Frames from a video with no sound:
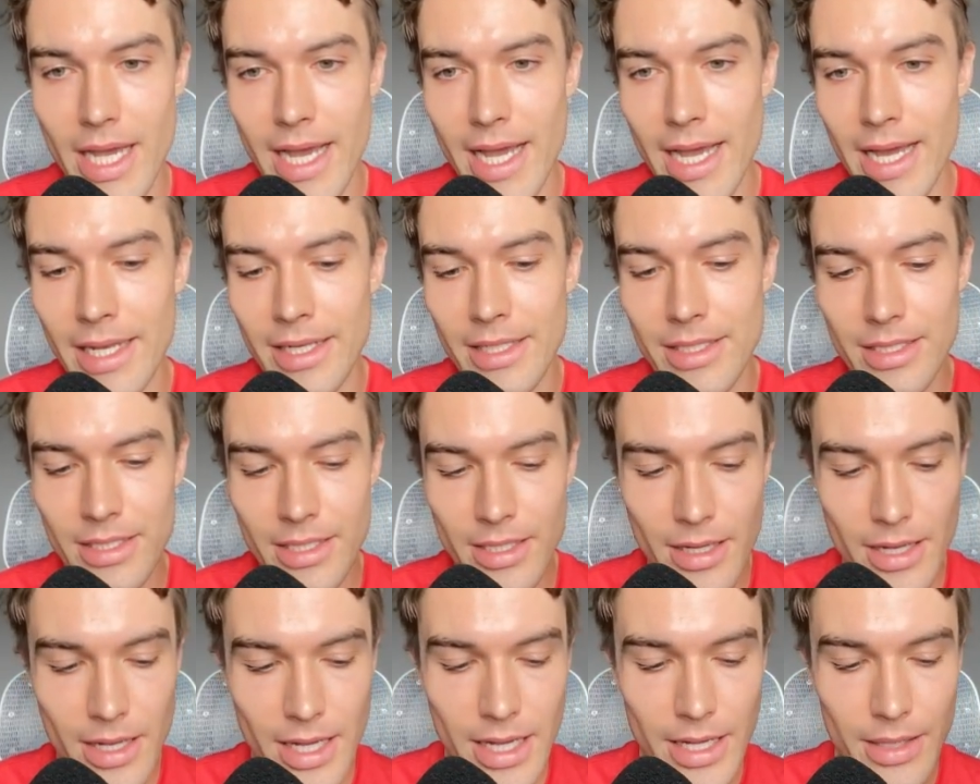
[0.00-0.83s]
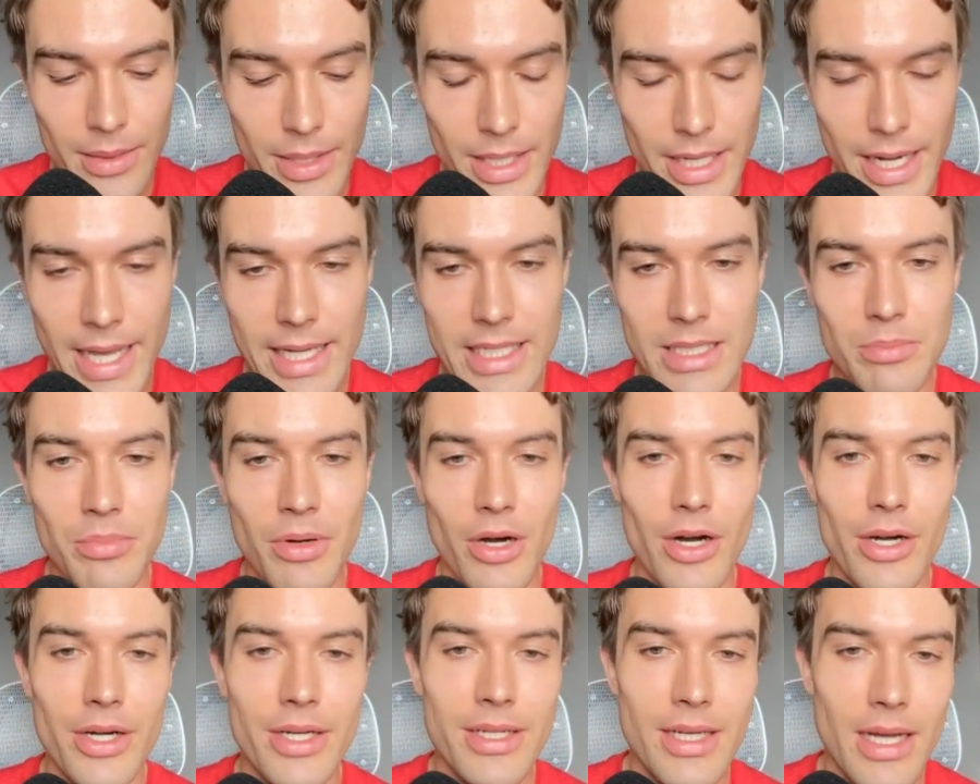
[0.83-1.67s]
And in the next
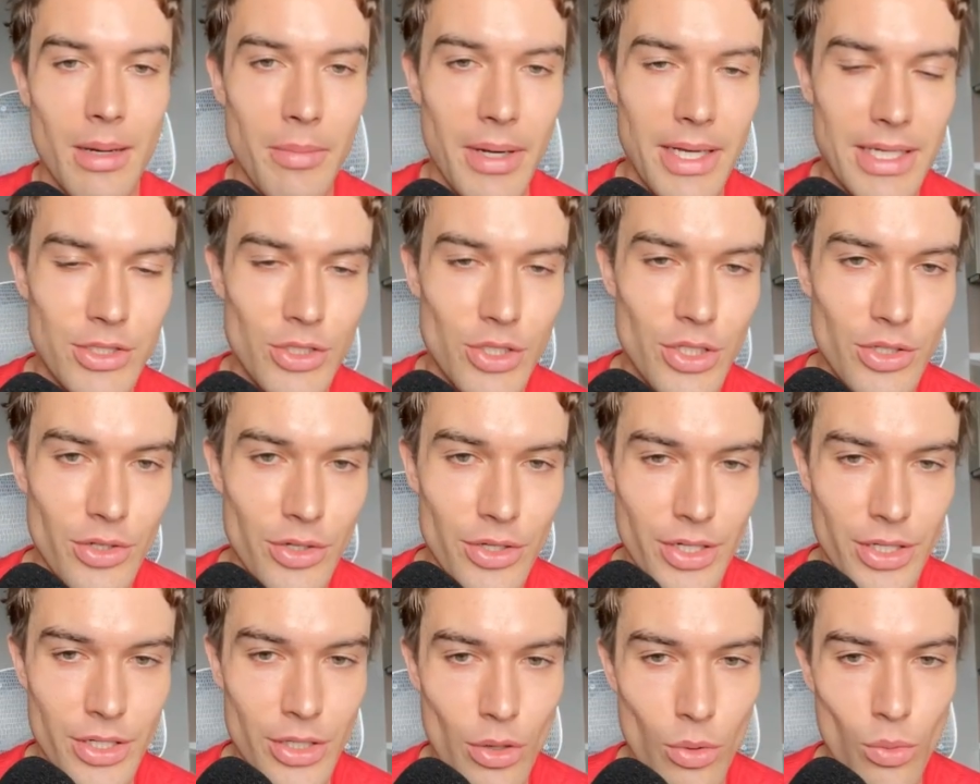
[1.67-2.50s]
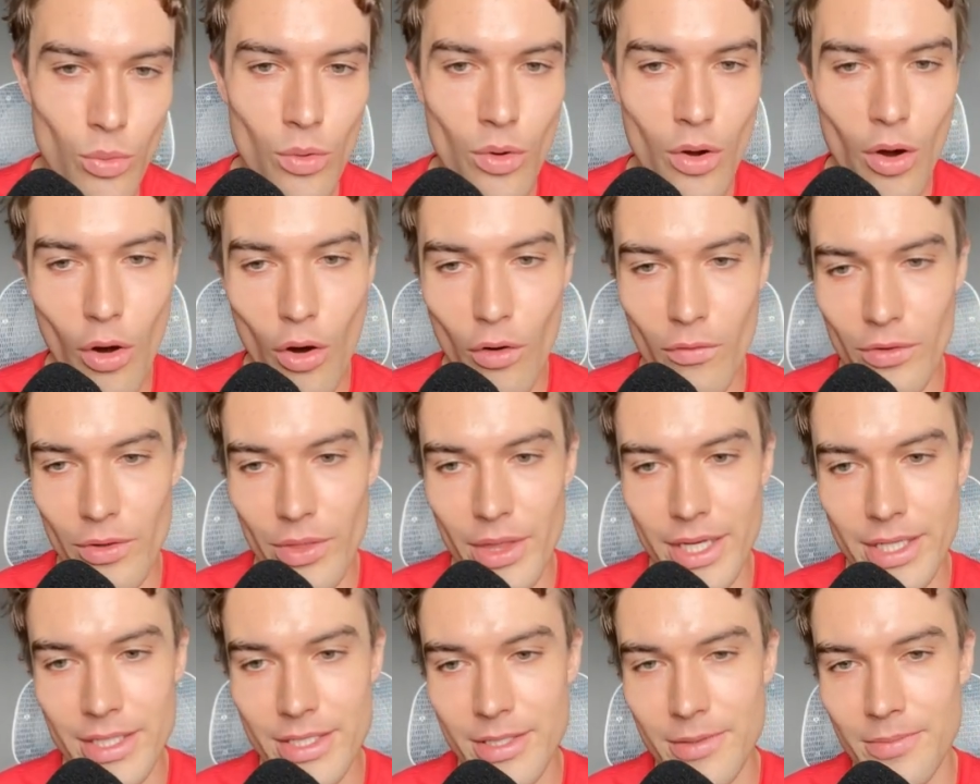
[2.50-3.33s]
part, I'm actually gonna go over
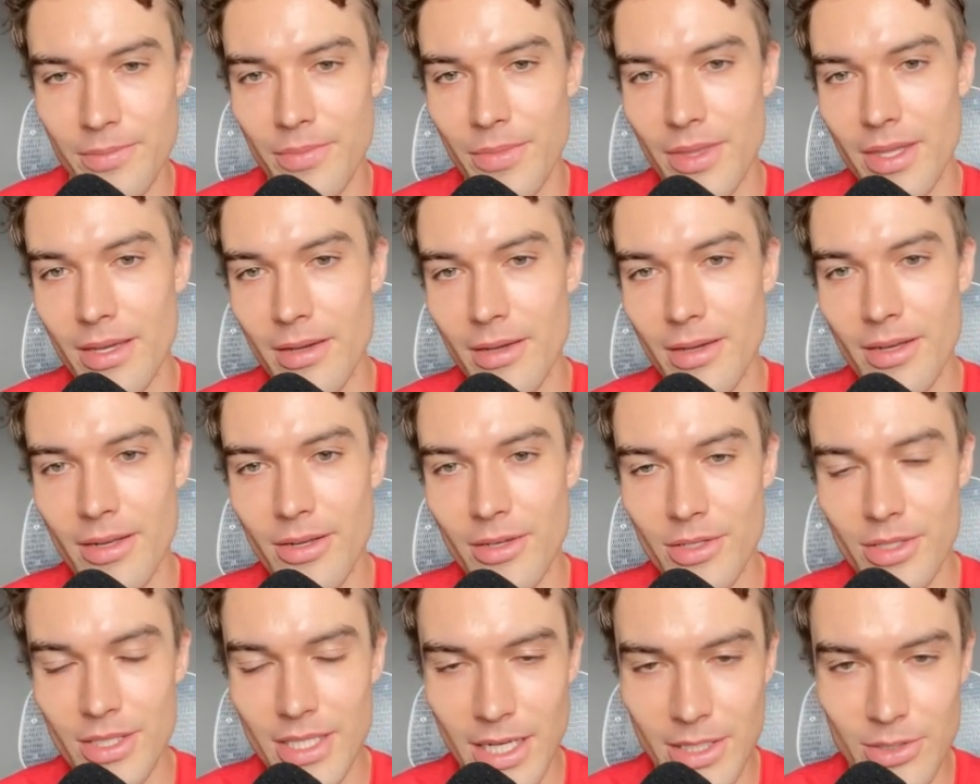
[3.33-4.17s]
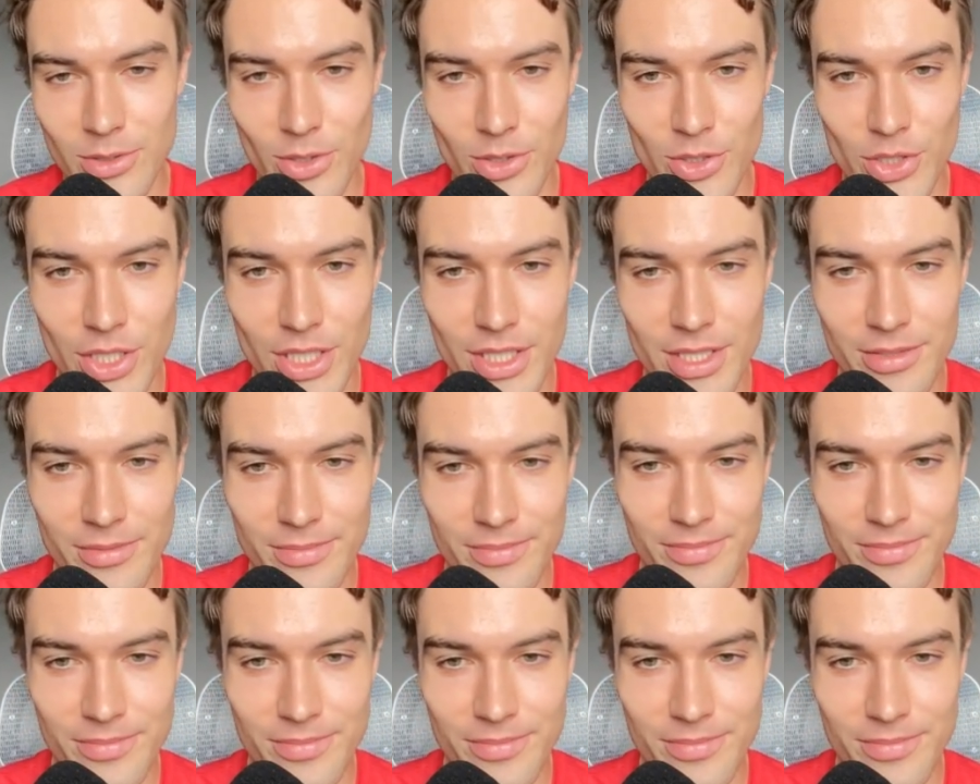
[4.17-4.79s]
this TikTok sheet.